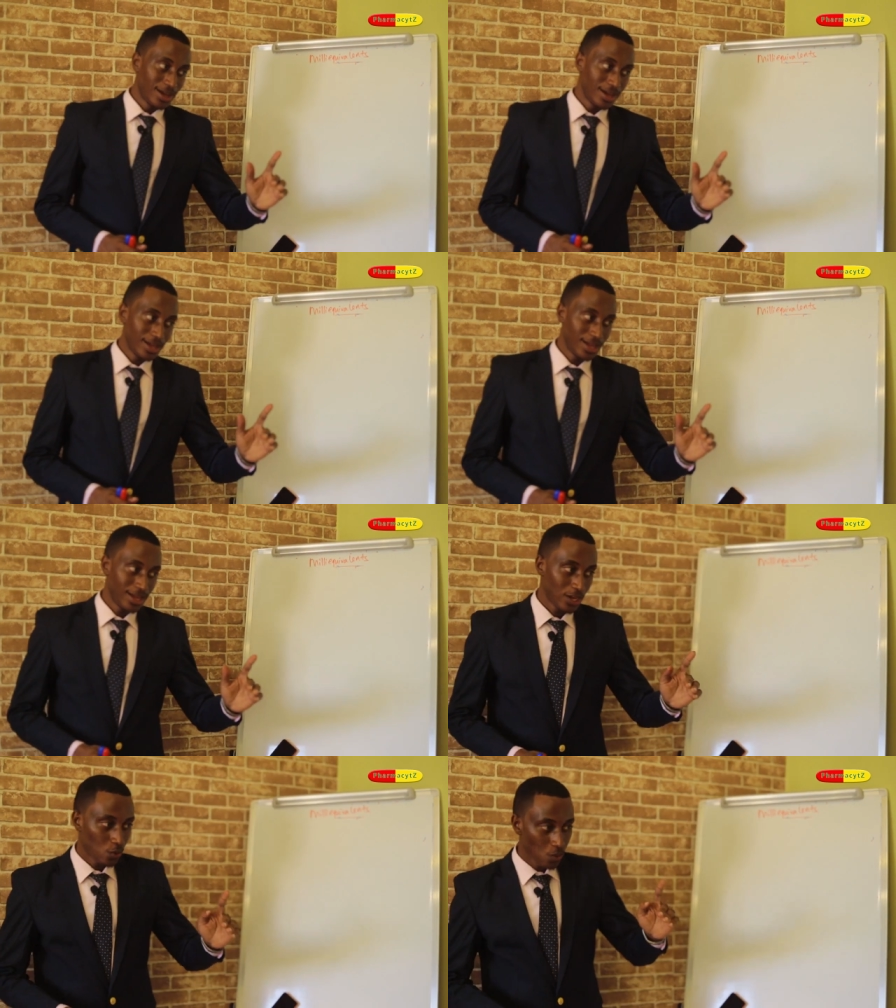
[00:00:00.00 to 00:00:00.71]

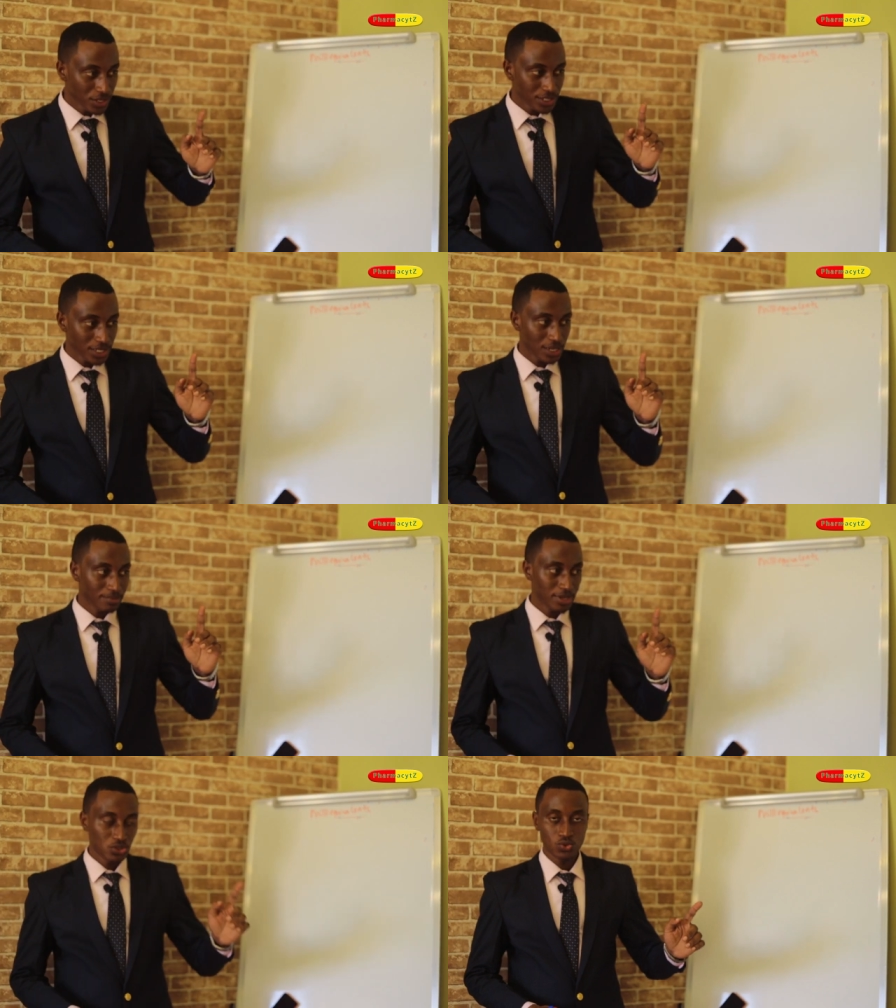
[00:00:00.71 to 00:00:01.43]
Question
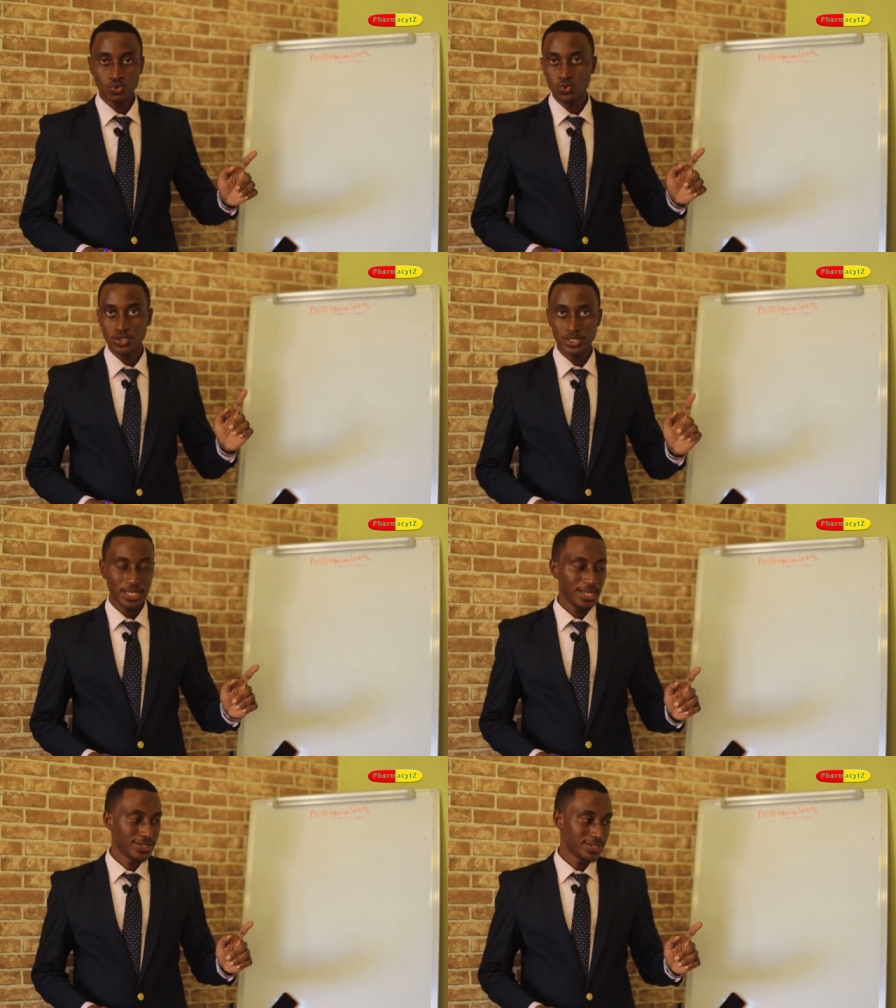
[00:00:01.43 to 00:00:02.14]
number 2
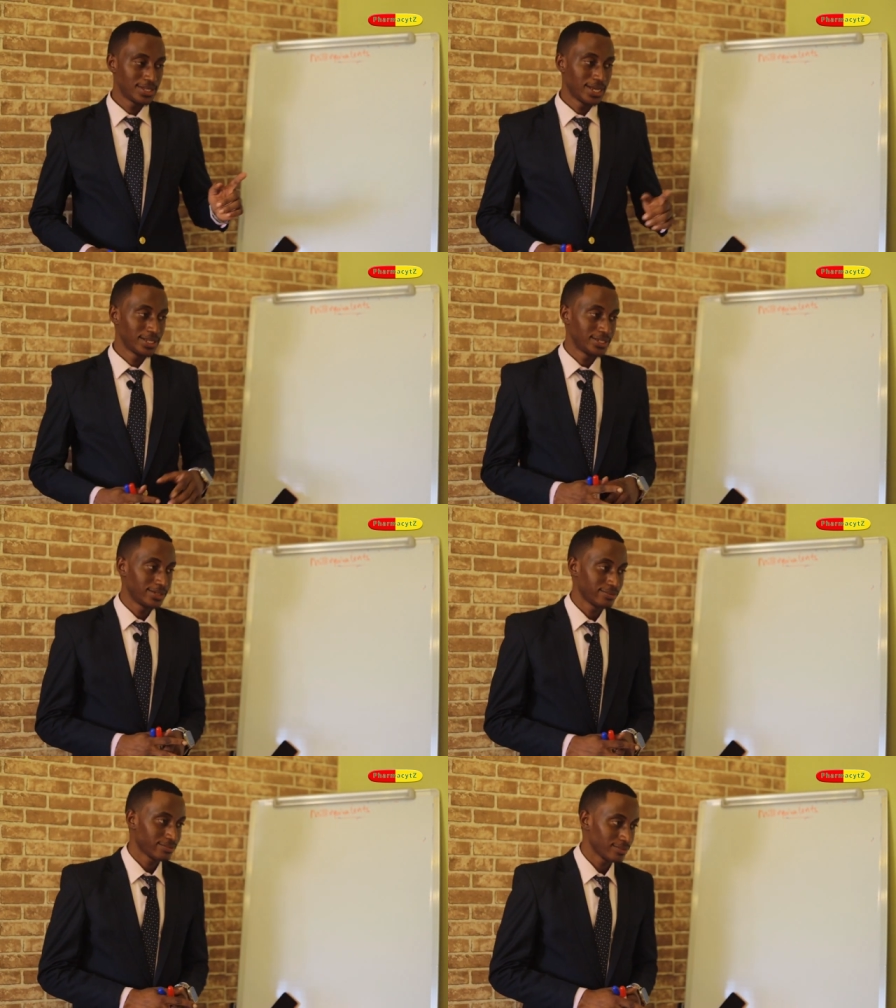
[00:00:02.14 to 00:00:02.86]
states
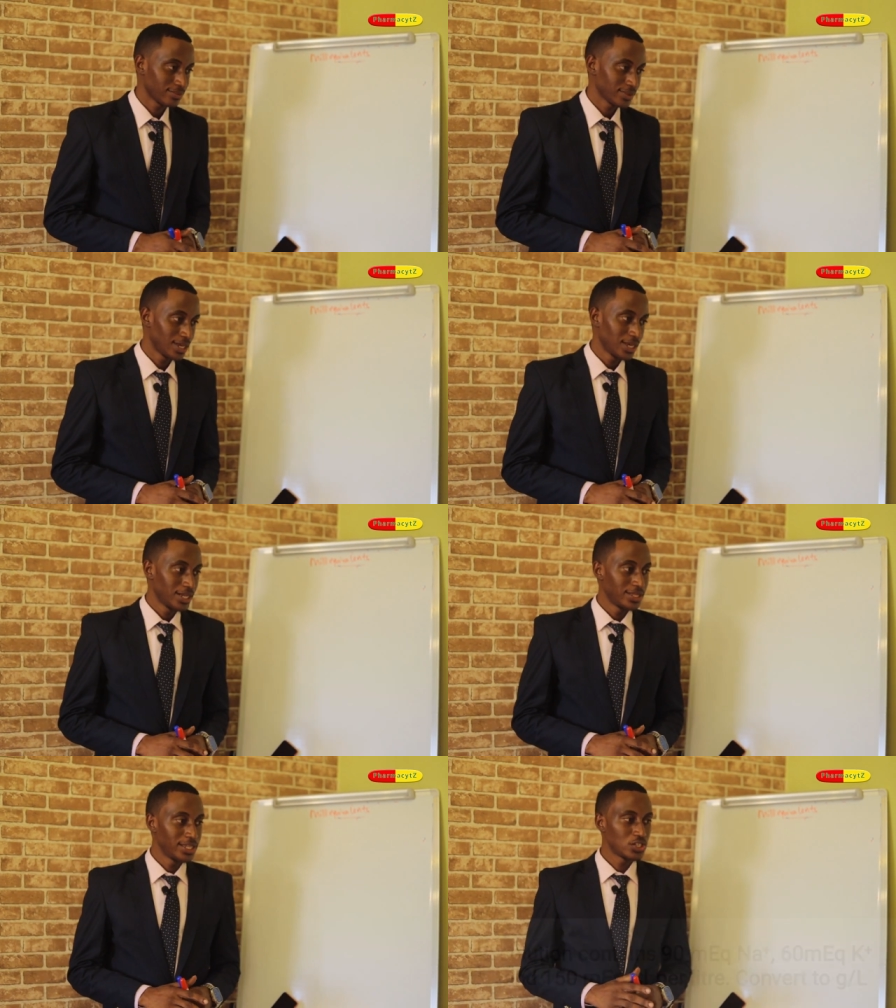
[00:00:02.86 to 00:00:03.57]
that
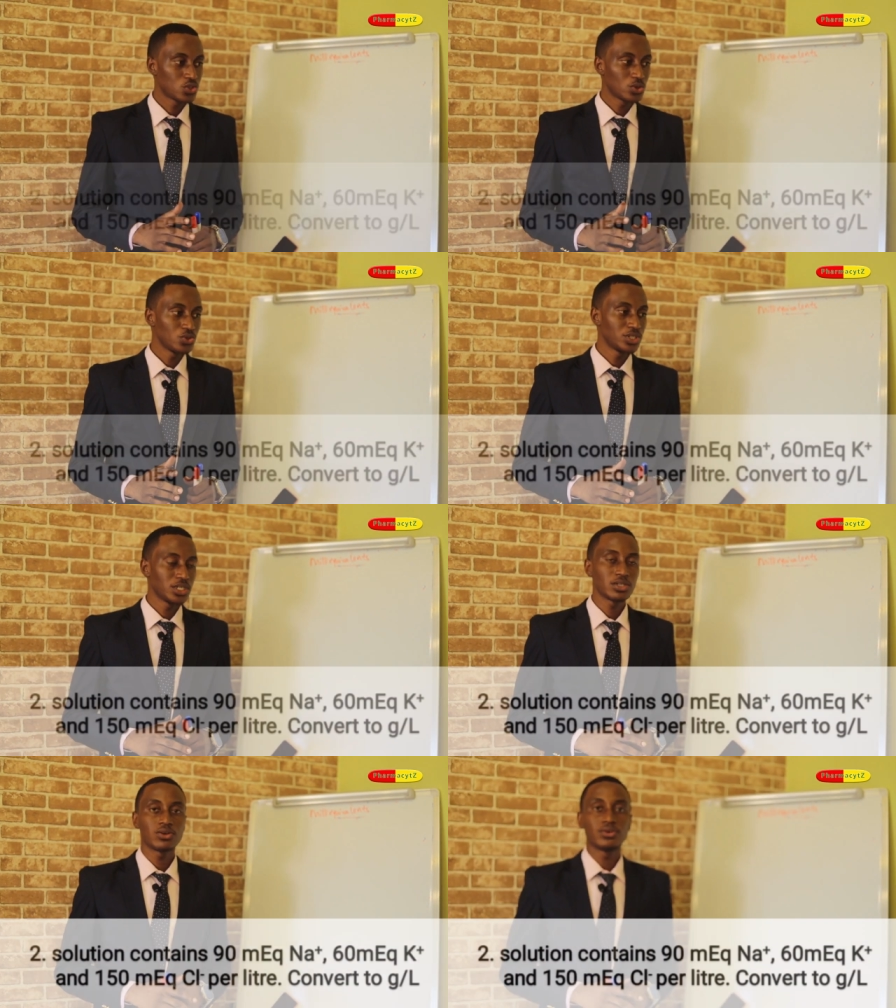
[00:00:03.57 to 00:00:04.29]
the
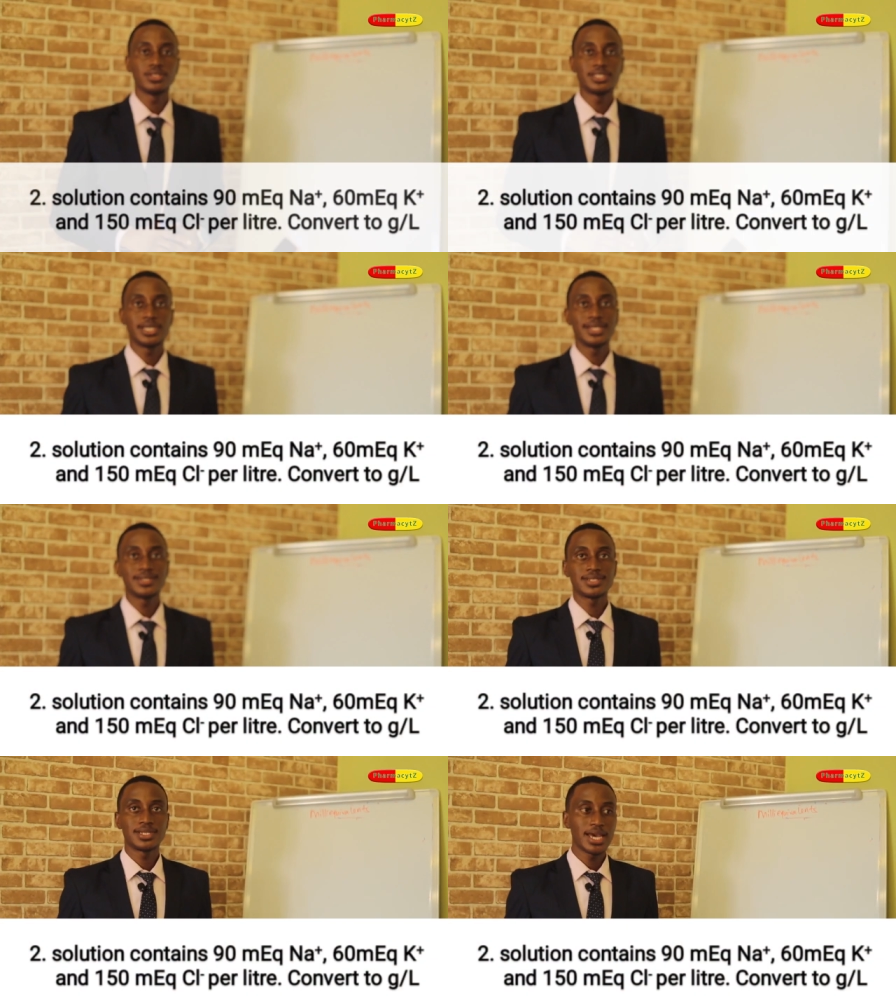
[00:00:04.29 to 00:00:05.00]
solution
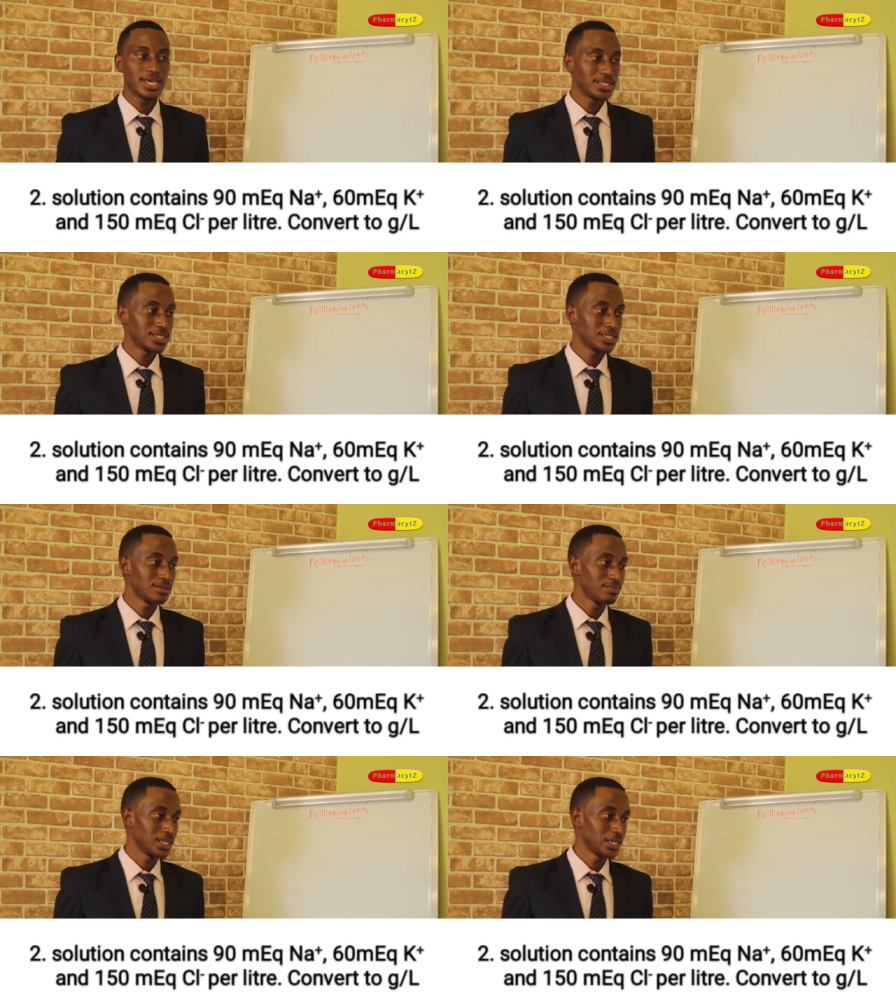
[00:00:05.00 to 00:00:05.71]
contains
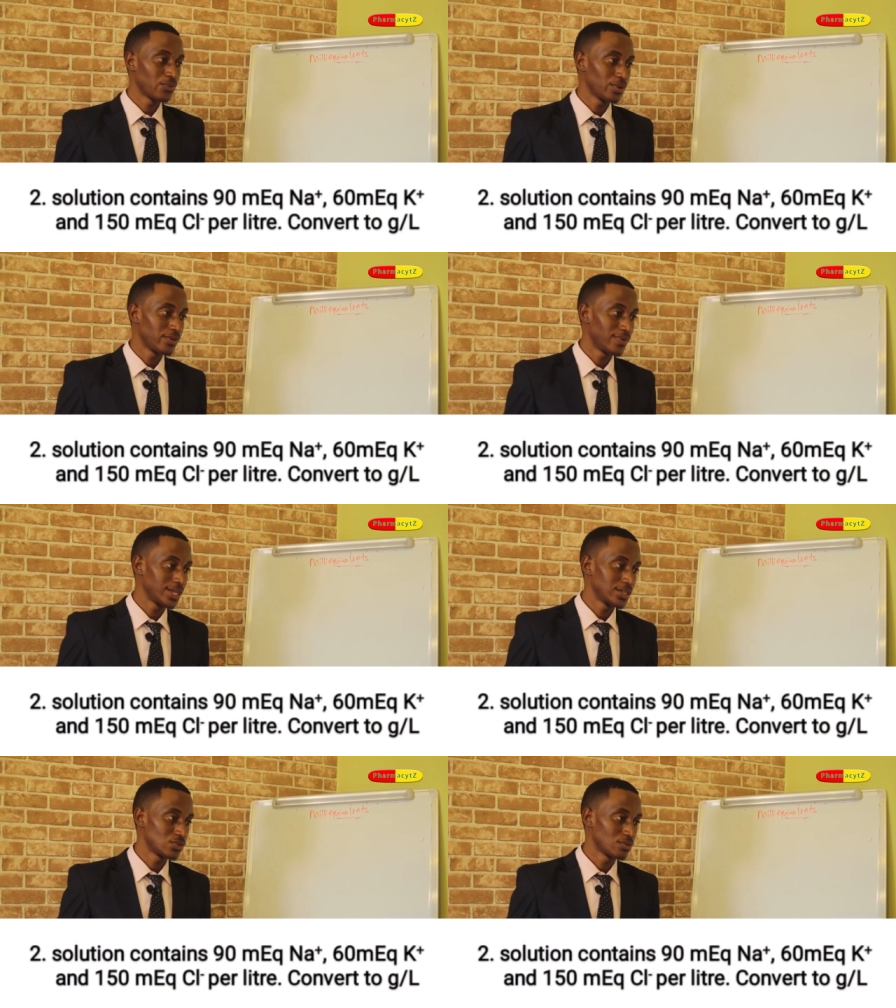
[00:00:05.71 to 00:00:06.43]
90
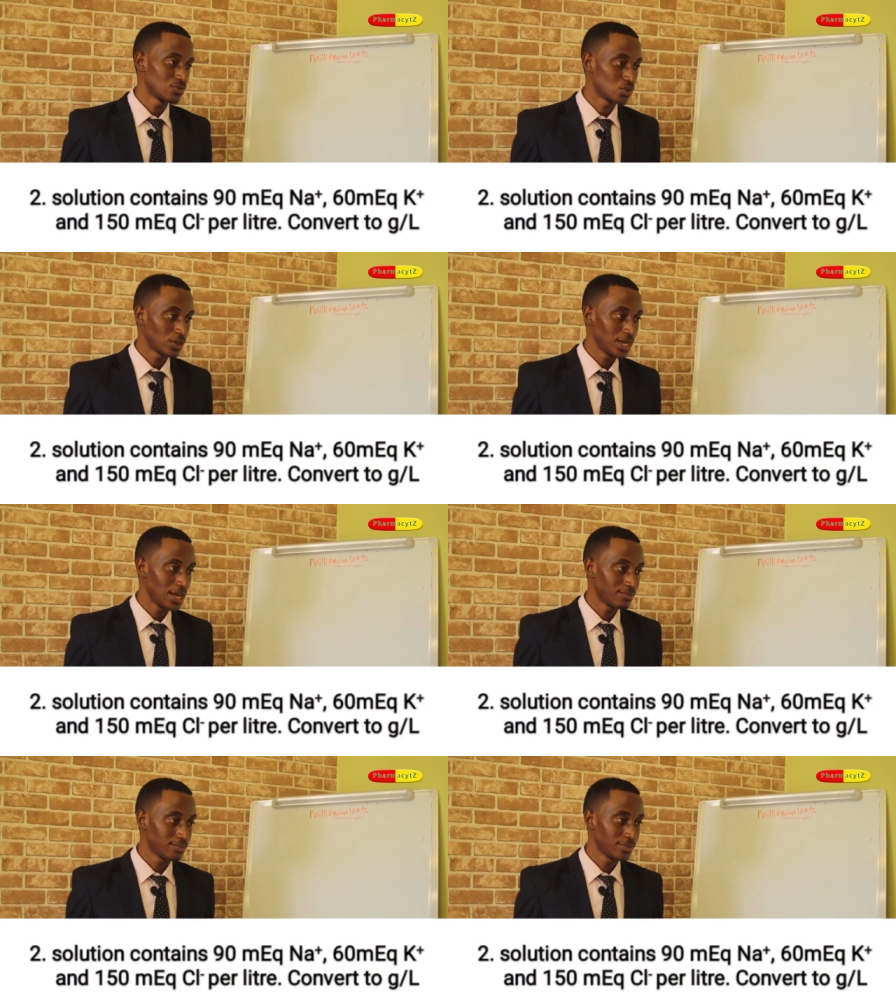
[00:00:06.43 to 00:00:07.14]
milliequivalents of
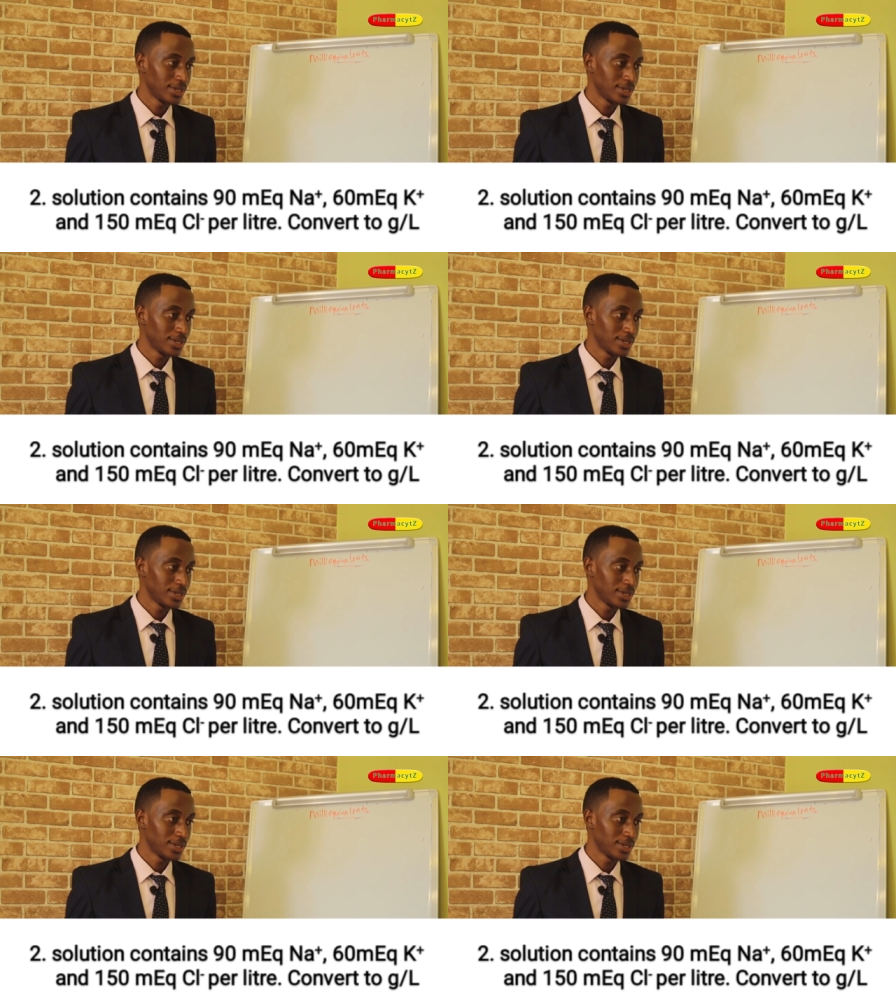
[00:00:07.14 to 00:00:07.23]
sodium,